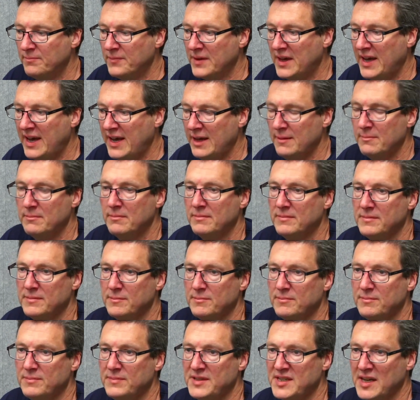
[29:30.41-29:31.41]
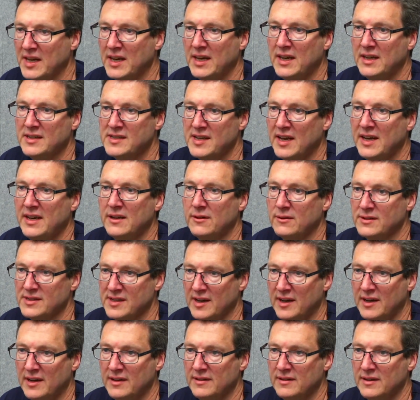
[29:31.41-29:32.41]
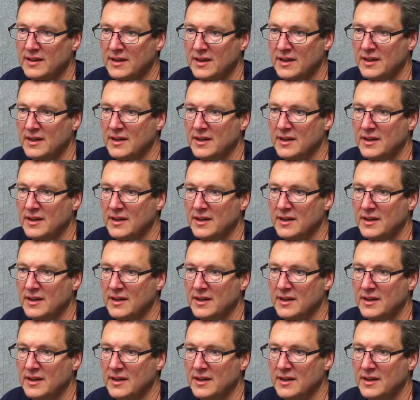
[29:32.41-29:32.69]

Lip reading: him digging his heels in,